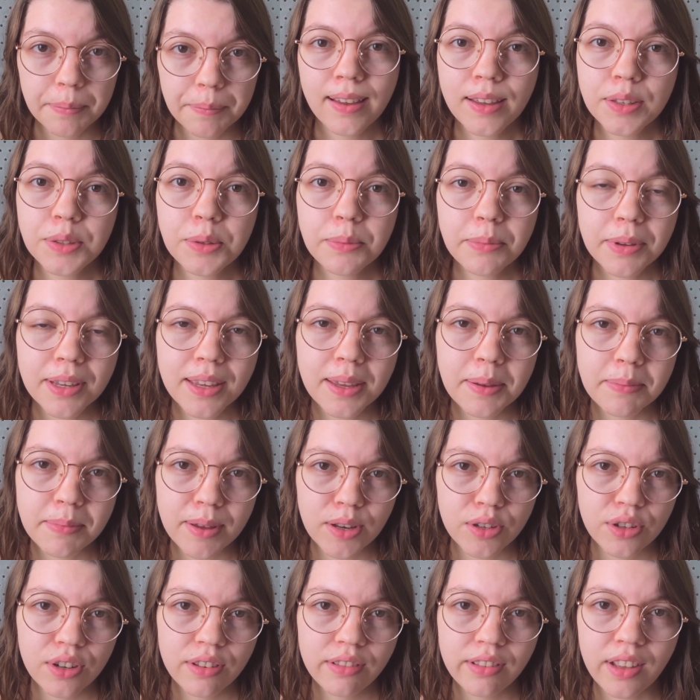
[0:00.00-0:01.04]
As you might
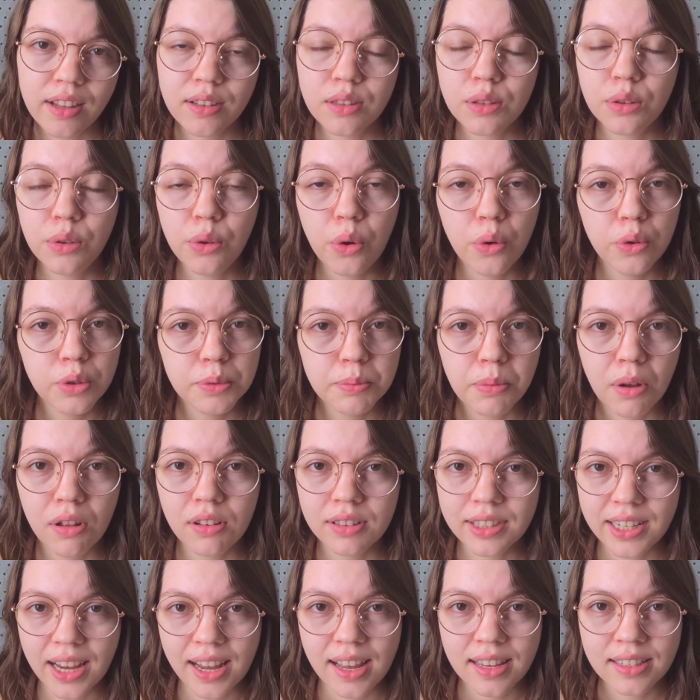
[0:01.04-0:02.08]
imagine, that's no
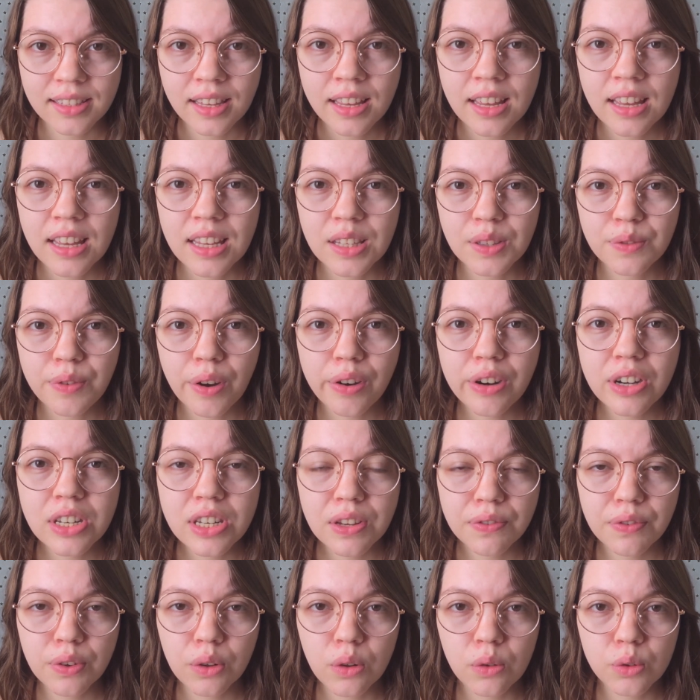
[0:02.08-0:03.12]
small task. It's very
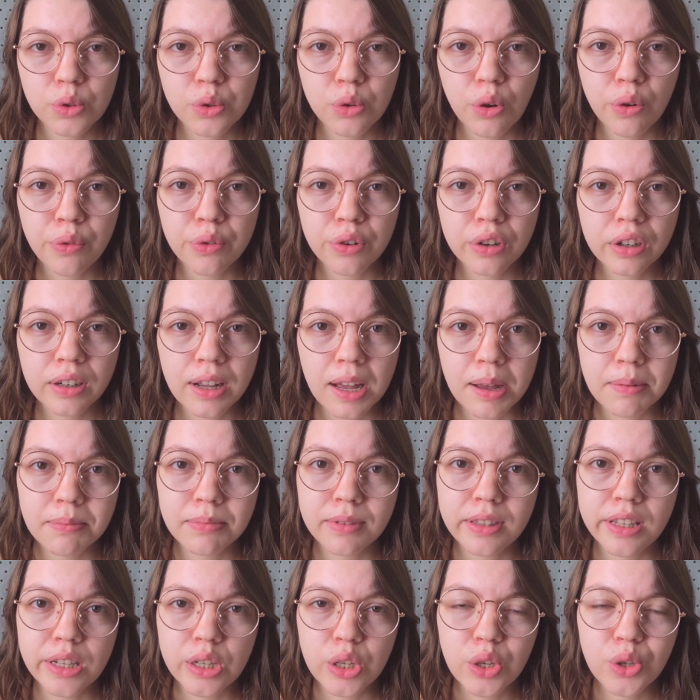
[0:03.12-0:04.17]
difficult to
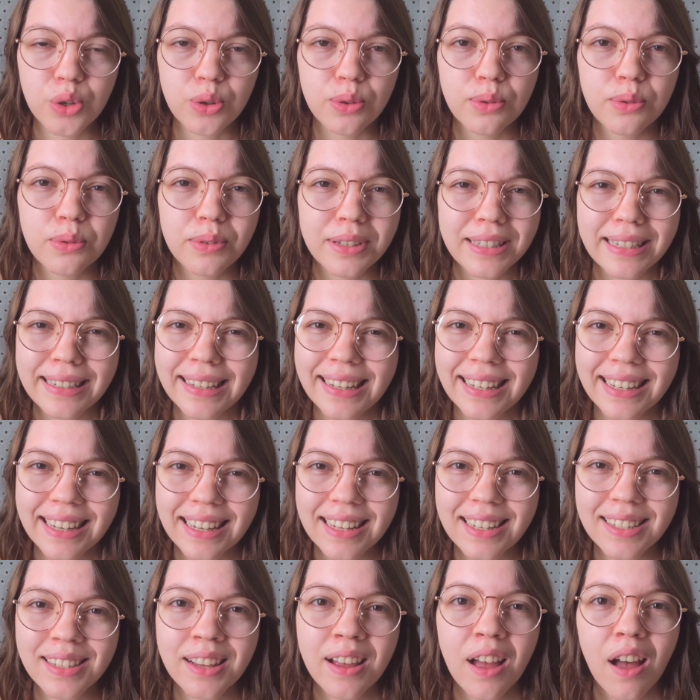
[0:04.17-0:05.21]
overcome the
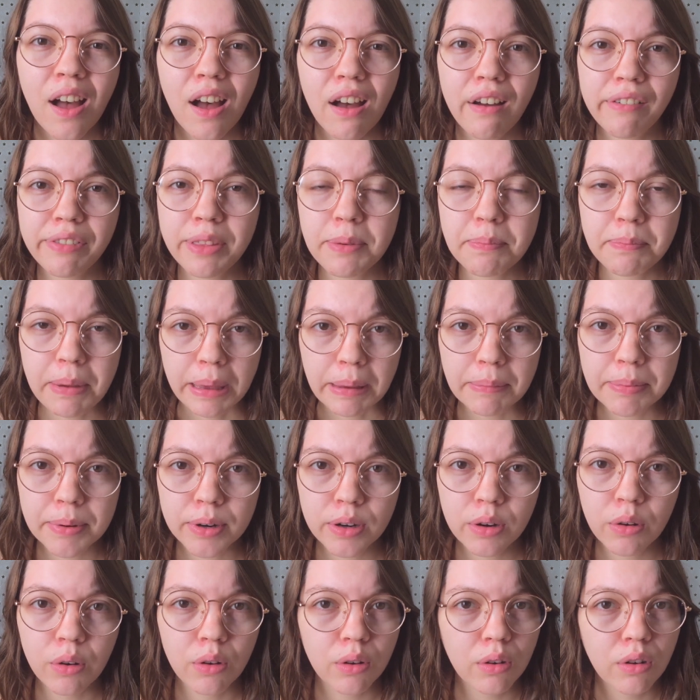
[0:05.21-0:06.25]
2D-ness of the
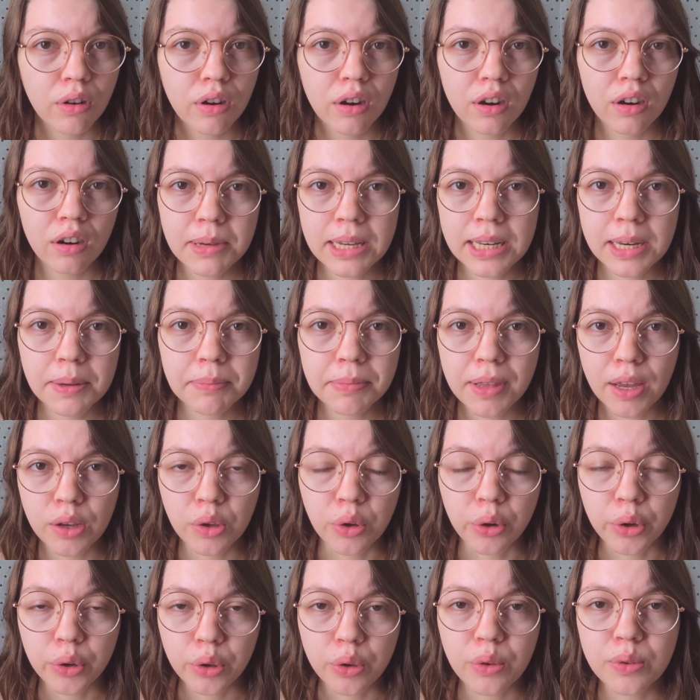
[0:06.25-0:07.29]
paper or medium that
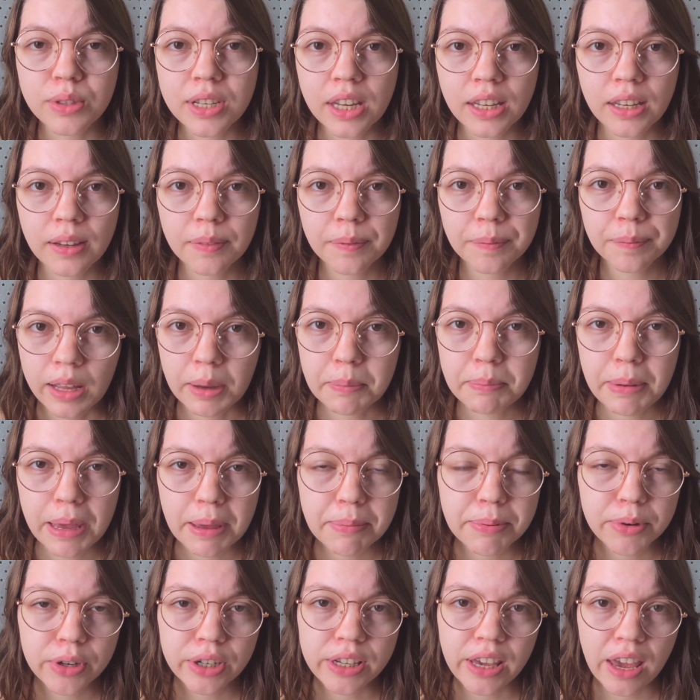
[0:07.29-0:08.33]
you're using, like
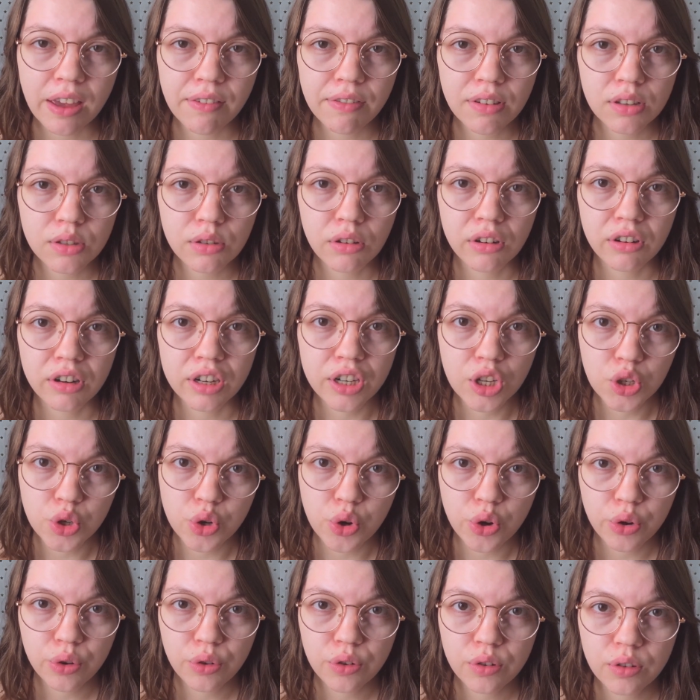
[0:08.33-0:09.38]
paper, canvas, or
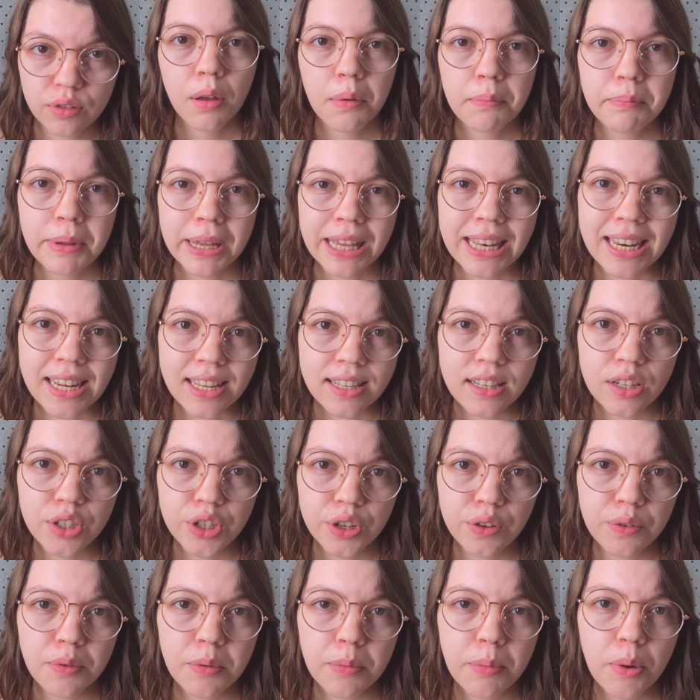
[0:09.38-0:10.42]
digital. But it is
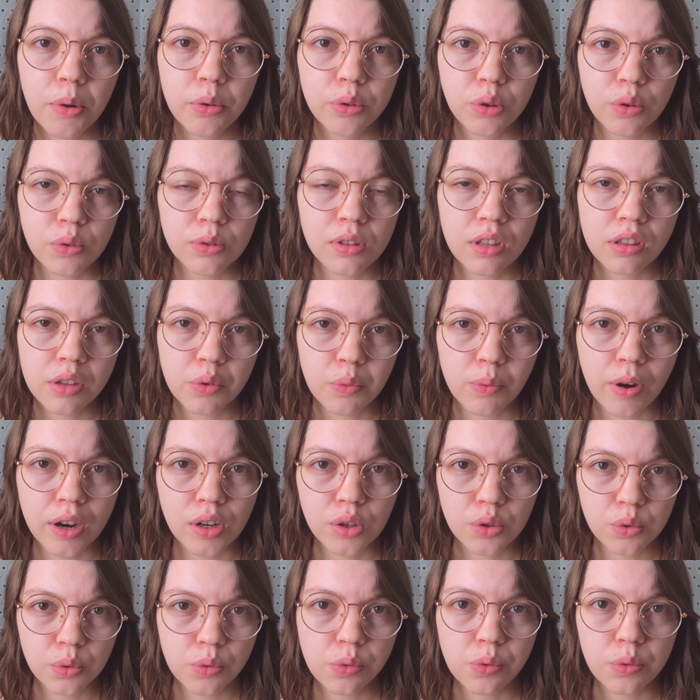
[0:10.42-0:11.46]
achievable using the
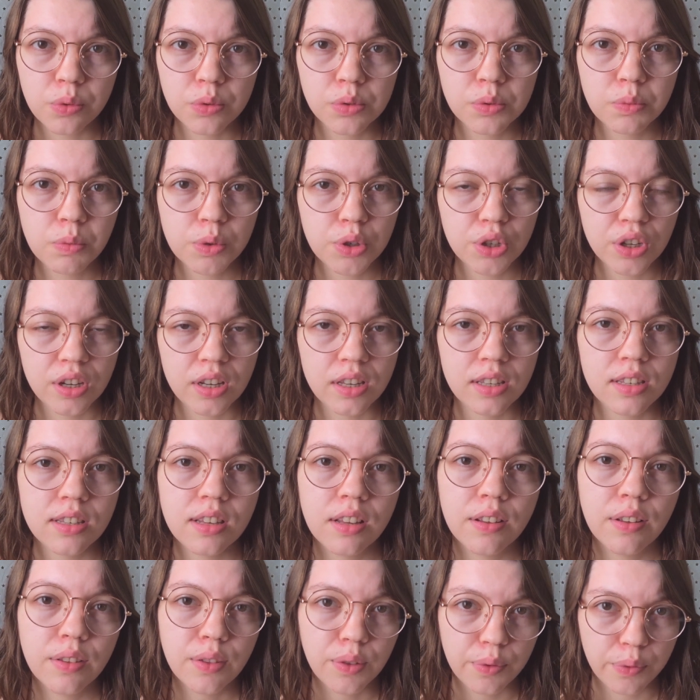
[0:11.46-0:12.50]
right tools, which is
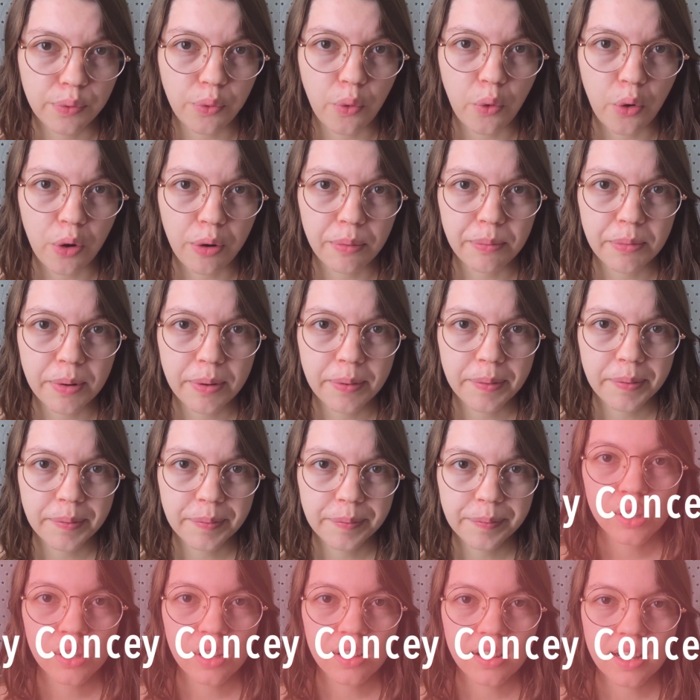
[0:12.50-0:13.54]
the form.
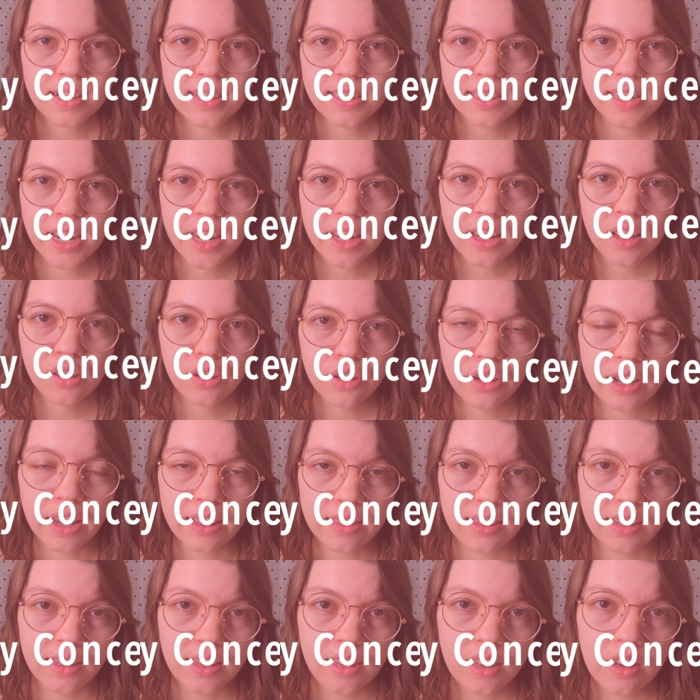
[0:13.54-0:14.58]
So let's take a look
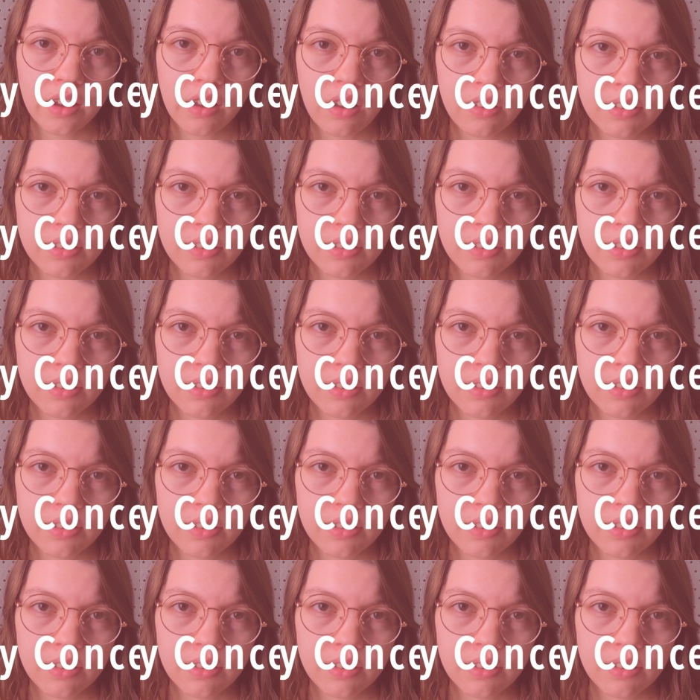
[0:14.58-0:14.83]
at the key